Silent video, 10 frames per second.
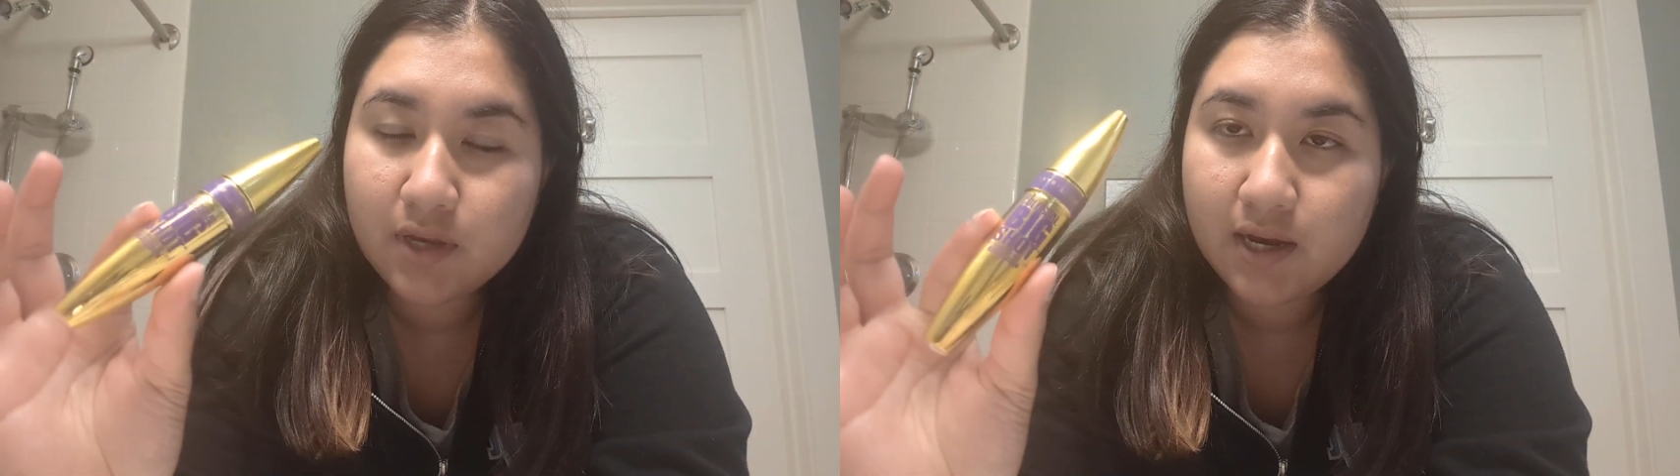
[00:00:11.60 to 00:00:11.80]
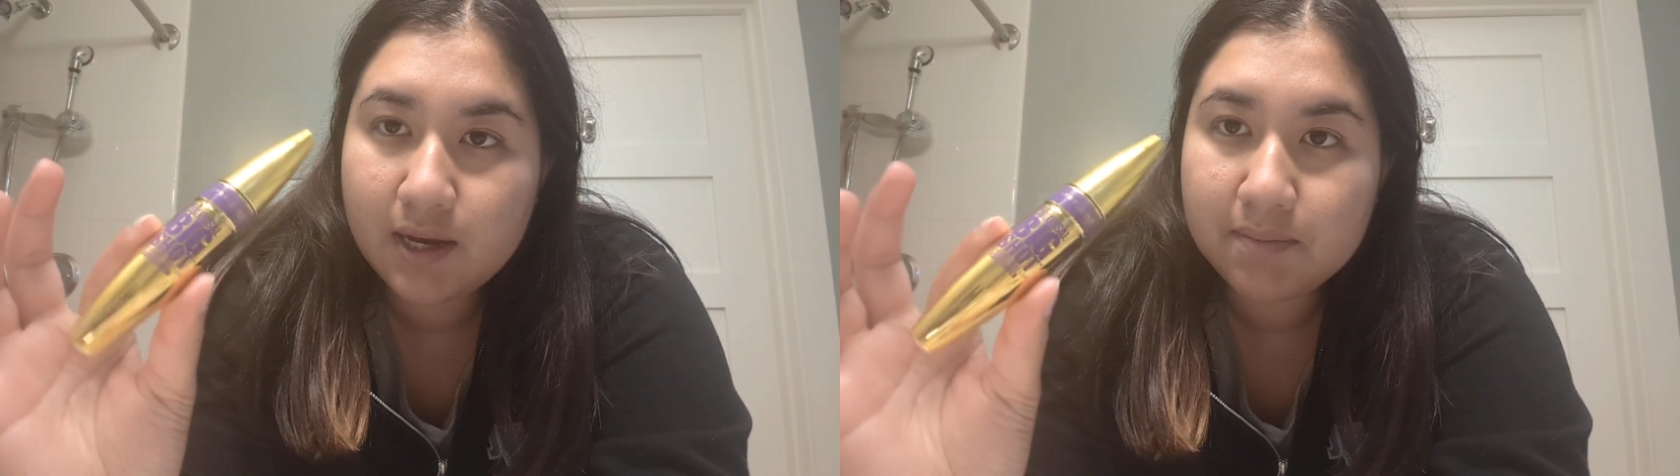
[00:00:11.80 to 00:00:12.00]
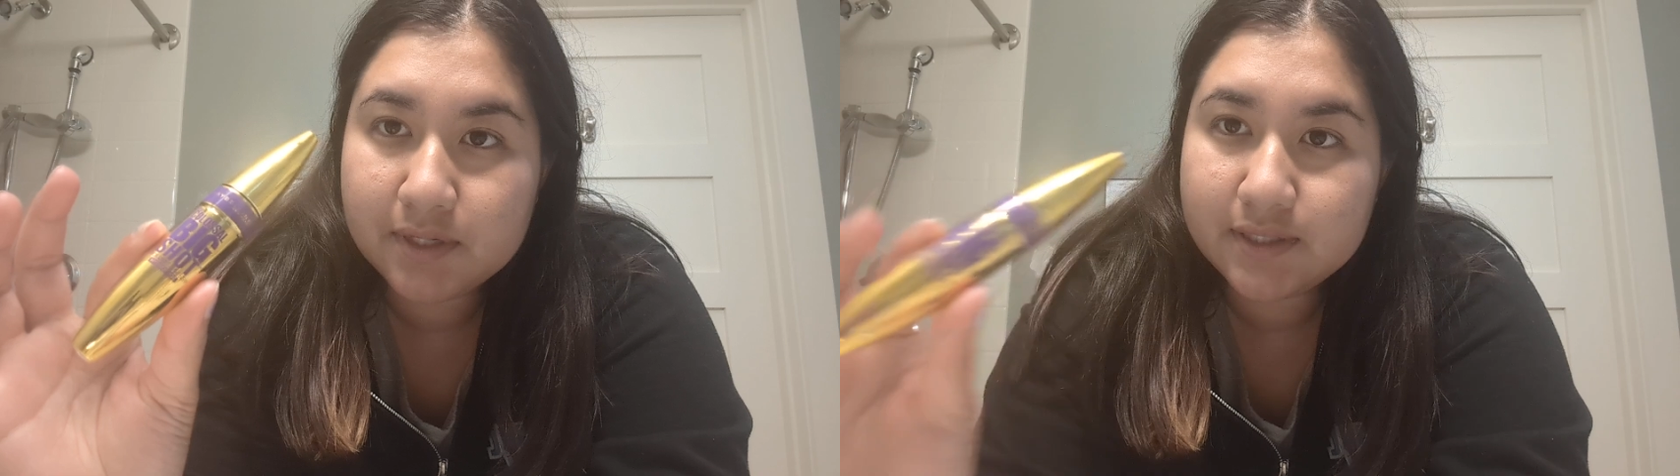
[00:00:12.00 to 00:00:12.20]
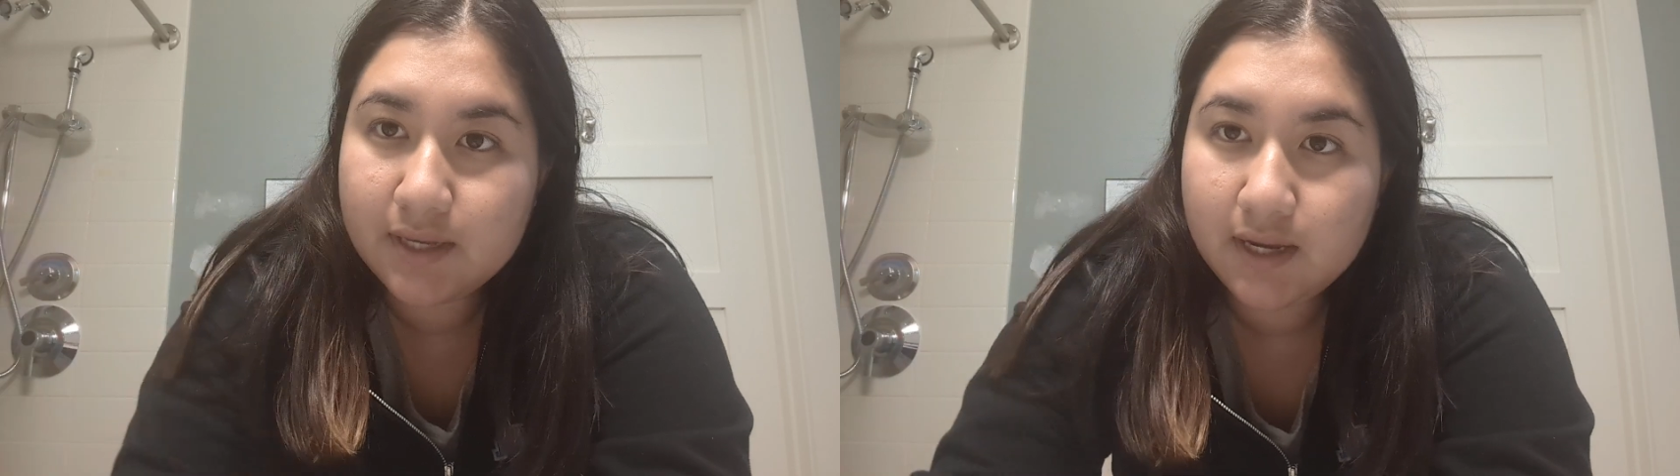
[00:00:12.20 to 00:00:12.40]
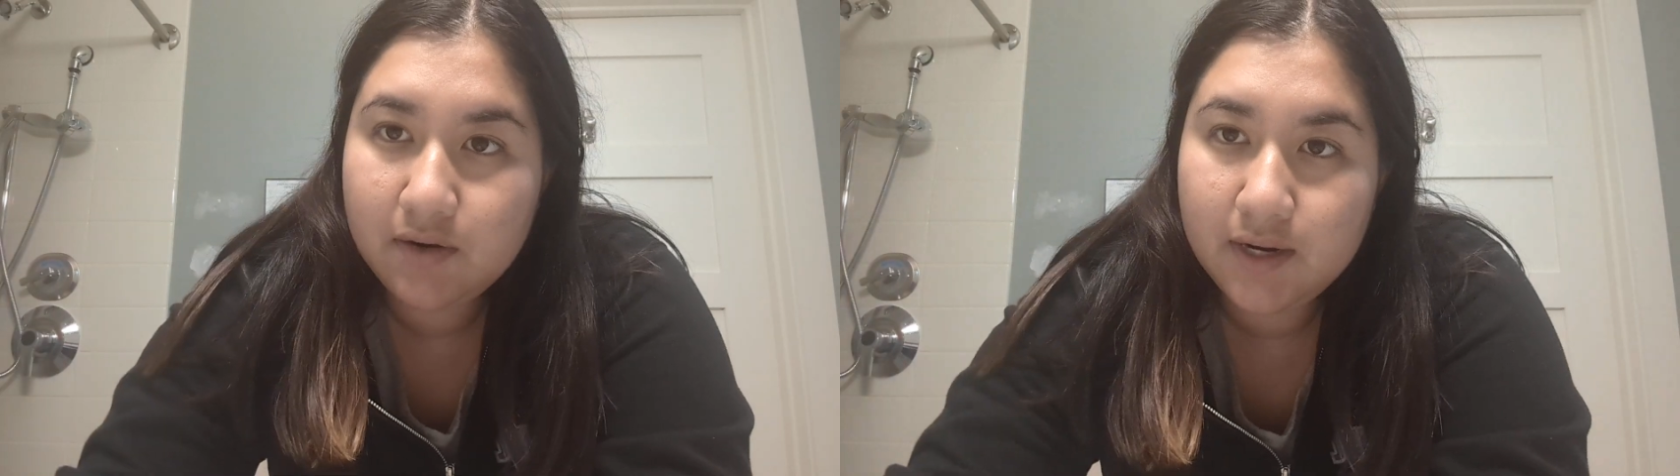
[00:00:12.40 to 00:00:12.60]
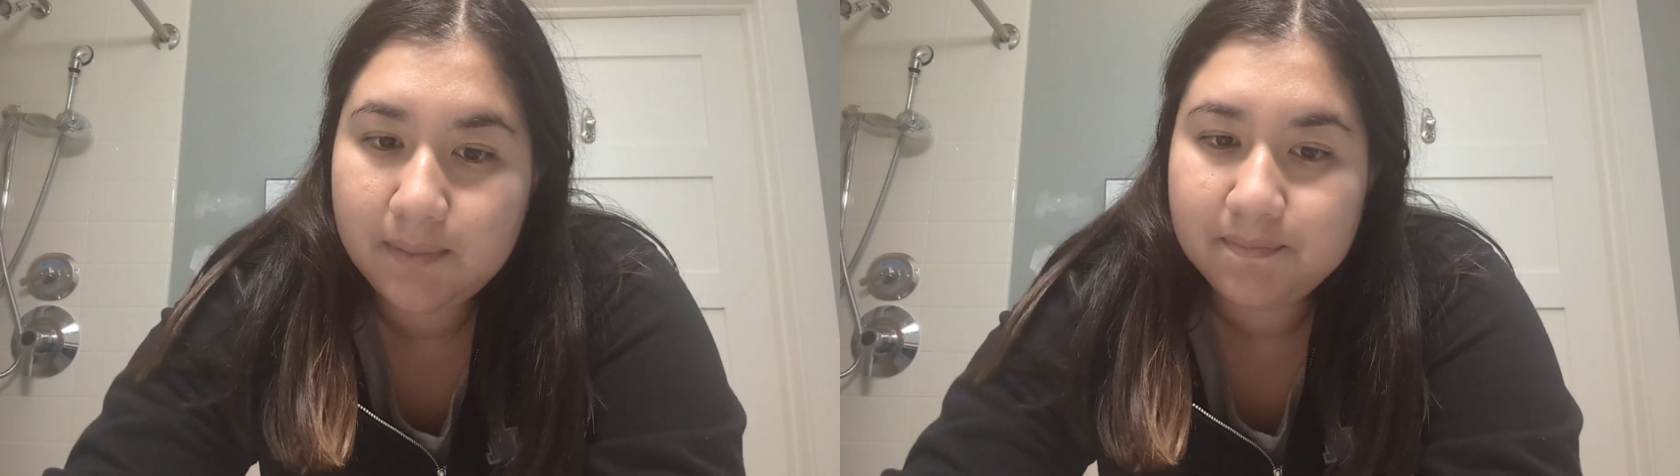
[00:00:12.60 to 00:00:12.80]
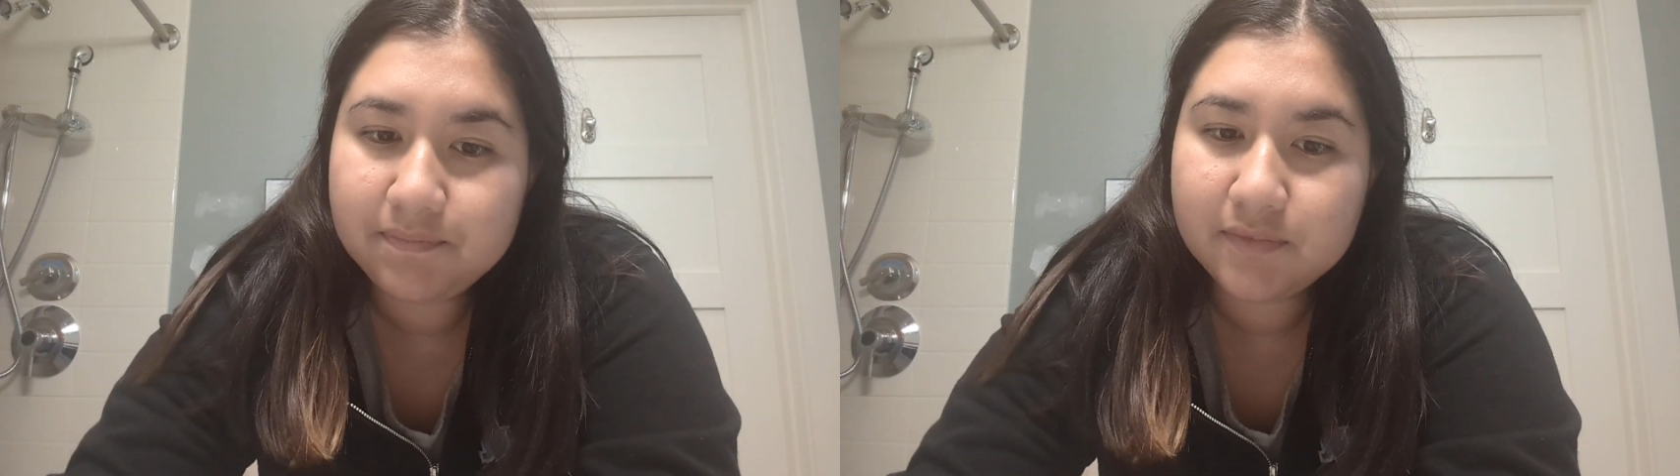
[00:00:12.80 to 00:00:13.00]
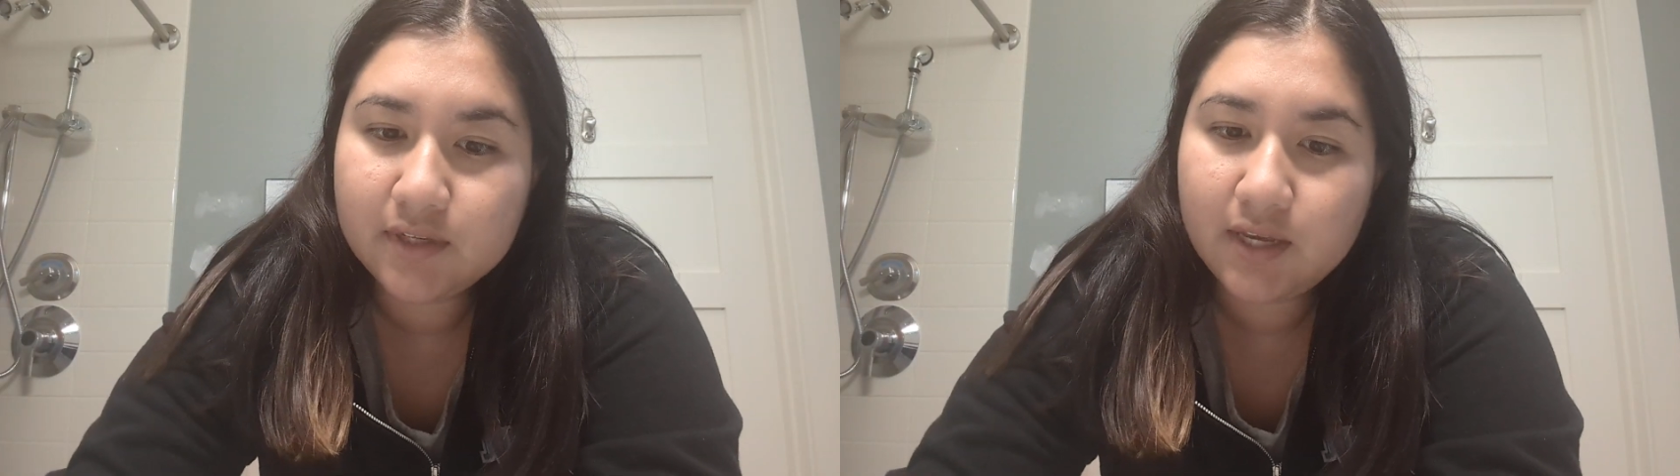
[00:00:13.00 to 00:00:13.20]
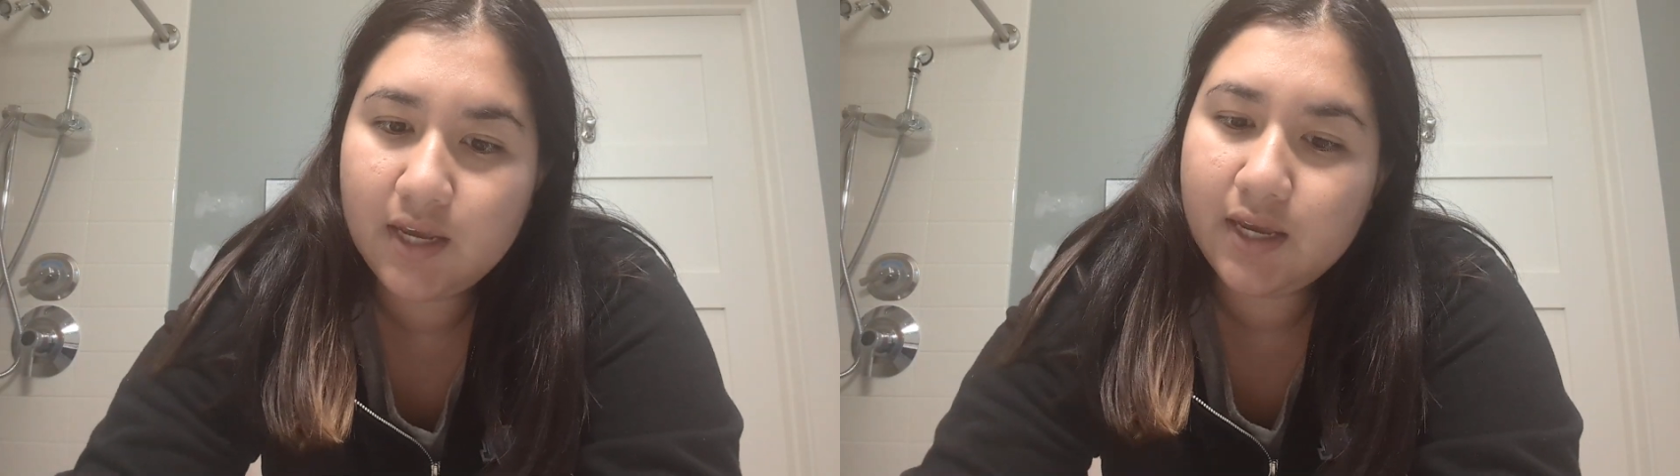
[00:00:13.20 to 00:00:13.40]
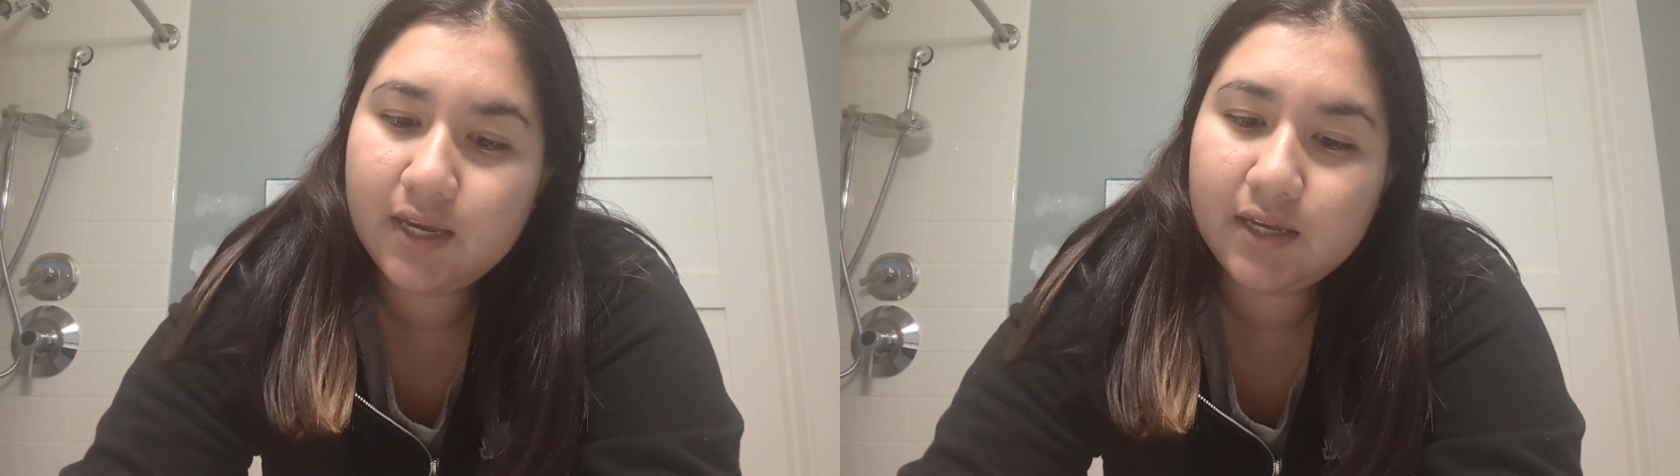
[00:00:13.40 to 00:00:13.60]
mascara
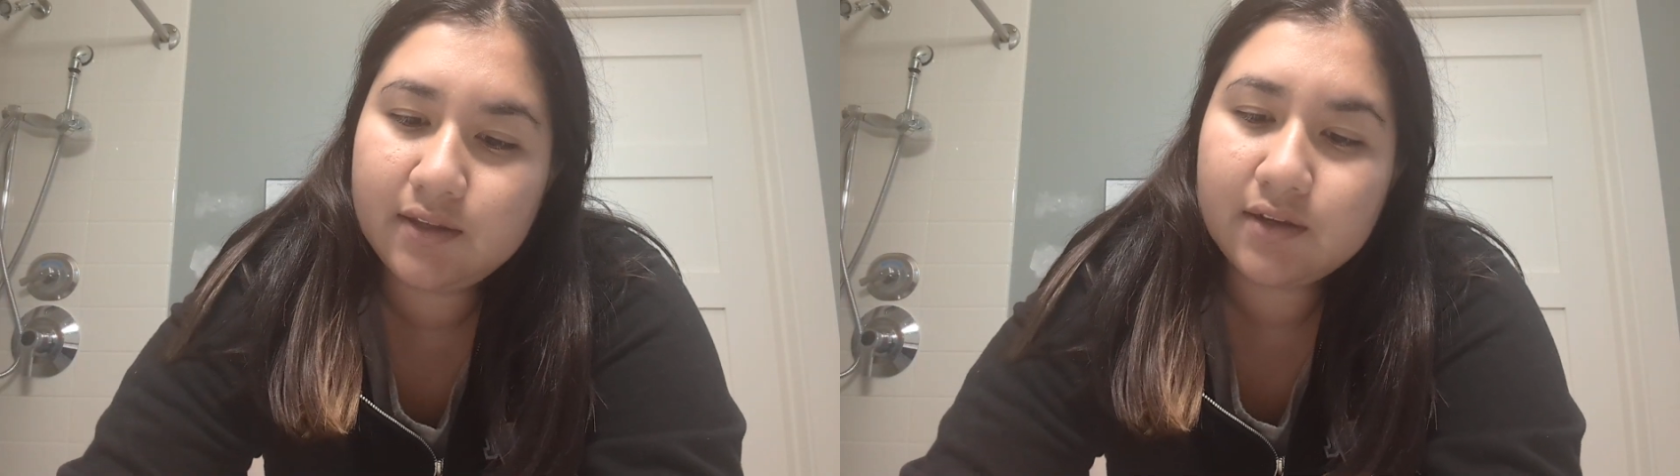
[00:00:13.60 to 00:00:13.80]
and